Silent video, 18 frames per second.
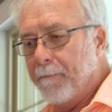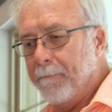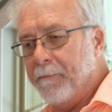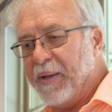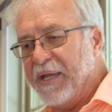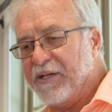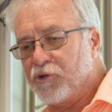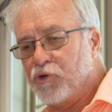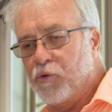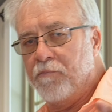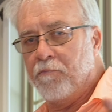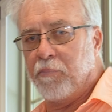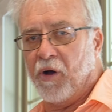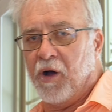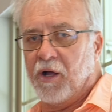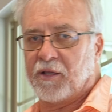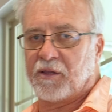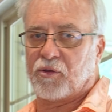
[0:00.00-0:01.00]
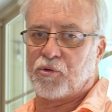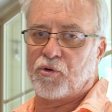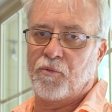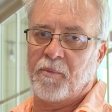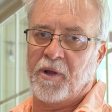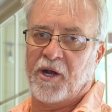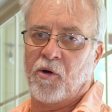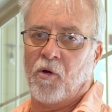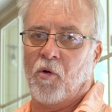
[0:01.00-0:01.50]
bedroom,
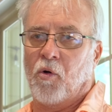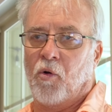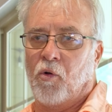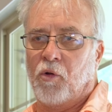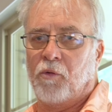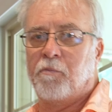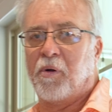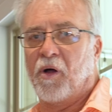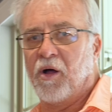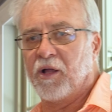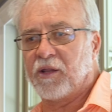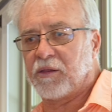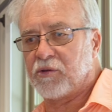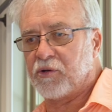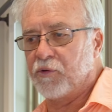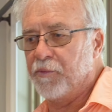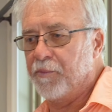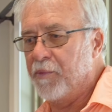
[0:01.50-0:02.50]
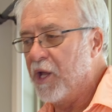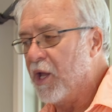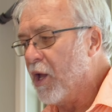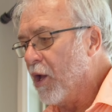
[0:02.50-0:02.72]
bathroom and hall bathroom.